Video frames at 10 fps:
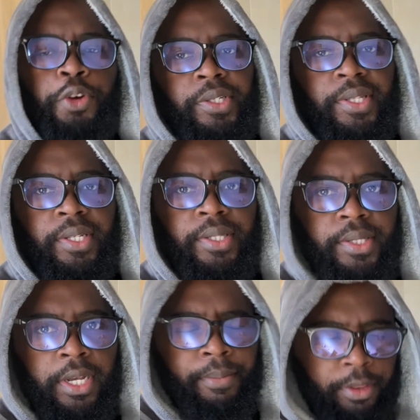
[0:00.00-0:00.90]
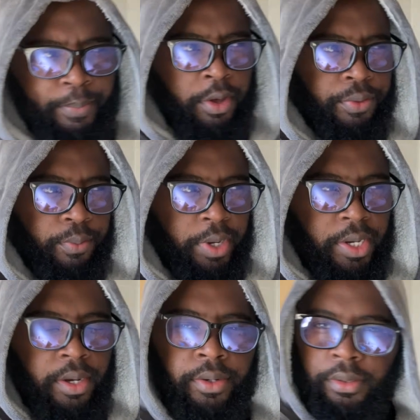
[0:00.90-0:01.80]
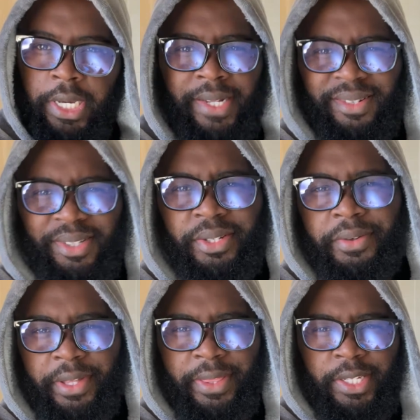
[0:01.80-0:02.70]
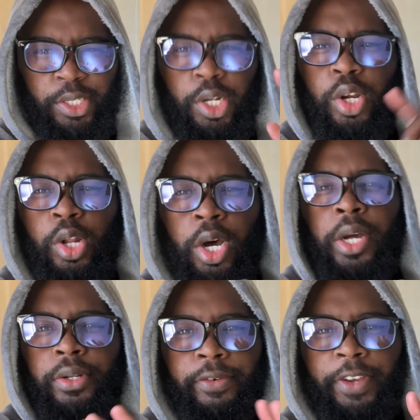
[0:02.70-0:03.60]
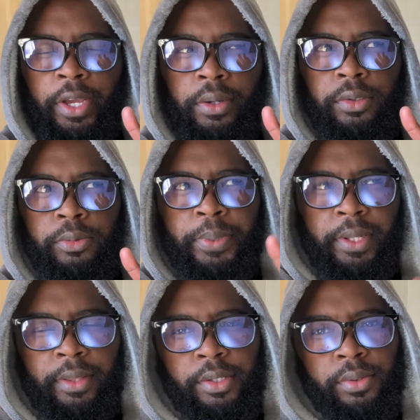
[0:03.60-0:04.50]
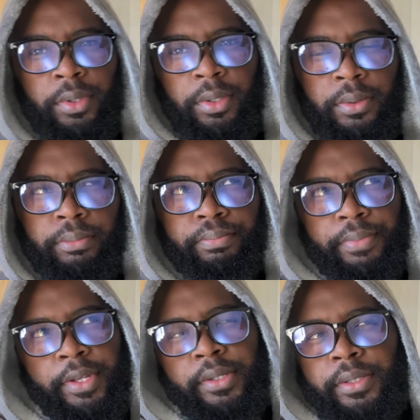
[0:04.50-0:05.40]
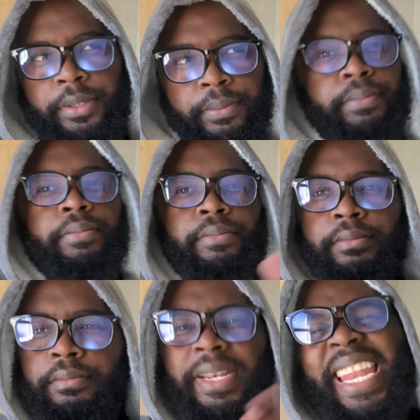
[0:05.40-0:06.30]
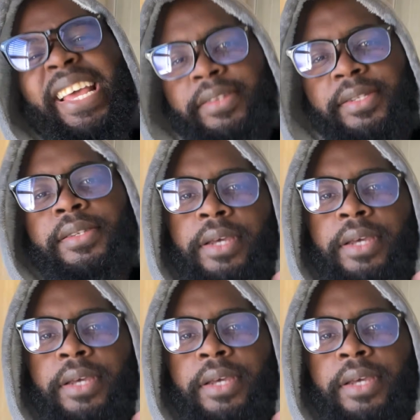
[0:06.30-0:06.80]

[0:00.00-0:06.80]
instance, I'm in the bathroom right now and you guys can tell that there's a lot of echo, but in the studio there's less